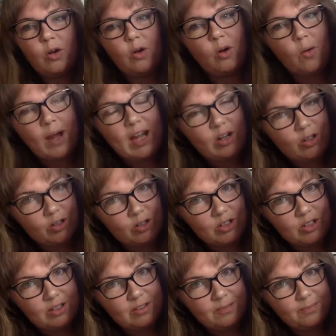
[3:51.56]

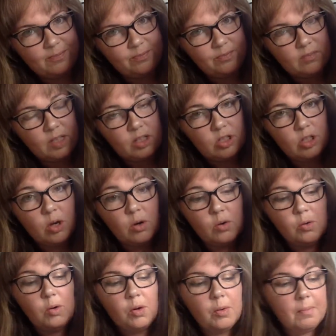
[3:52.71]
Quakers.
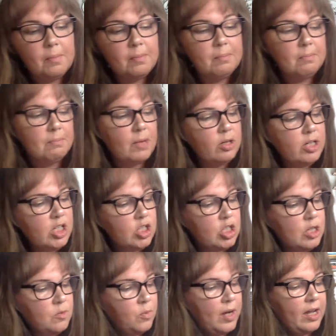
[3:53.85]
So Mary
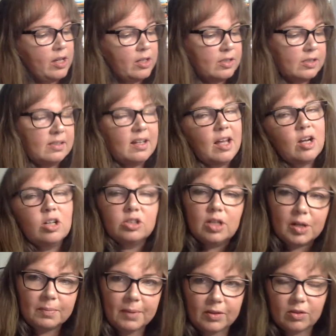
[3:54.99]
G. Wells, and I'll
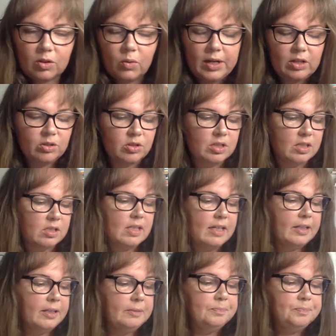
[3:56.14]
talk about the Quakers in a
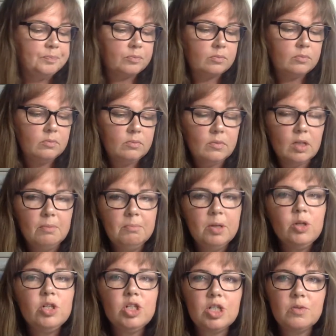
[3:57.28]
second.
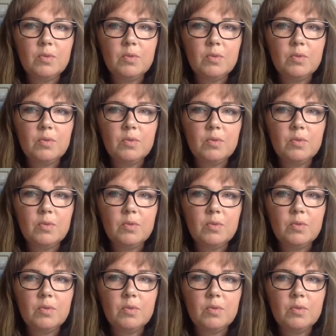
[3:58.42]
Mary G.